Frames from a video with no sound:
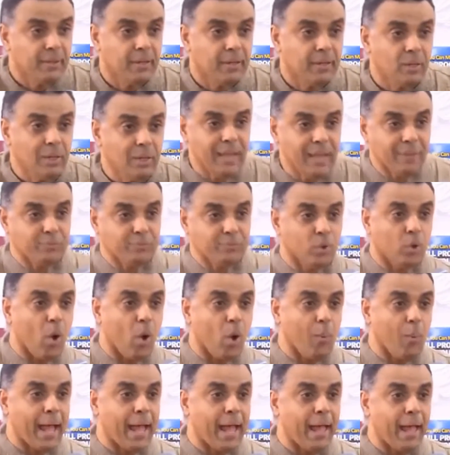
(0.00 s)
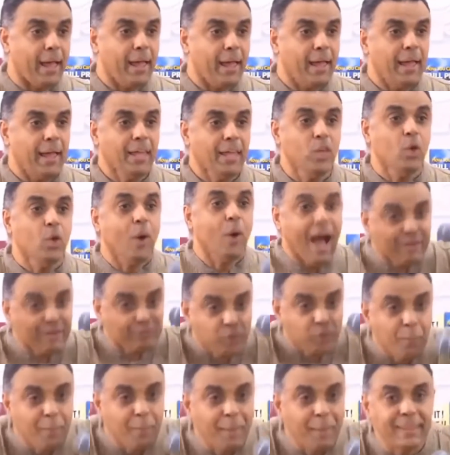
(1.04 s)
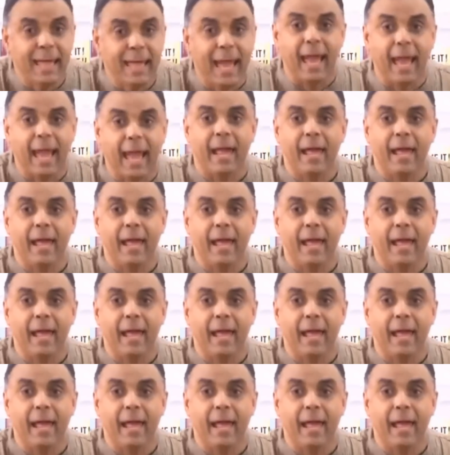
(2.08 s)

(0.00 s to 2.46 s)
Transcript: Leave to go where? You have to be there.